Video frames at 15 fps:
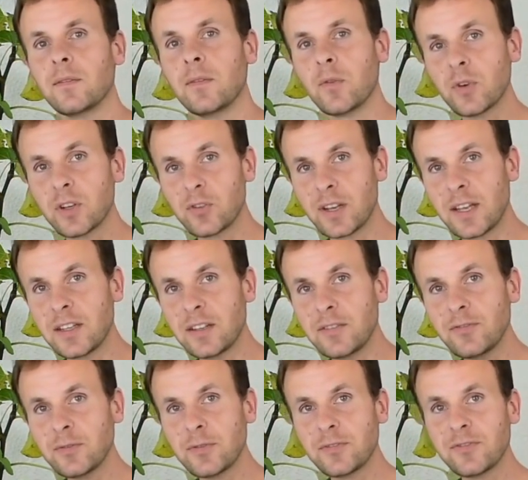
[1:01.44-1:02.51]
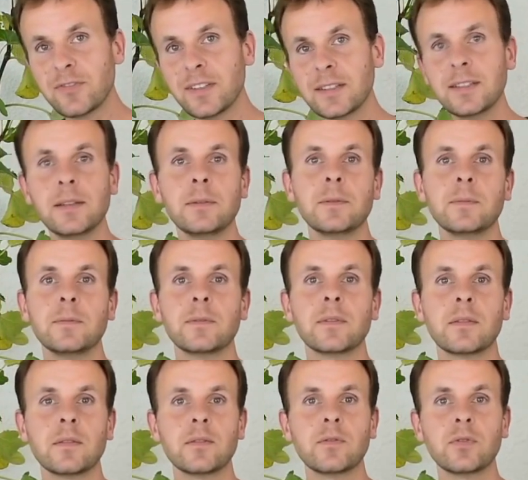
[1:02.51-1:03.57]
What do I cut from the fig
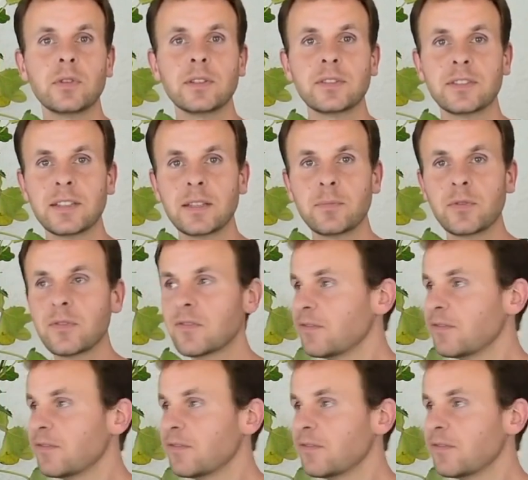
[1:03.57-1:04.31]
for the slip?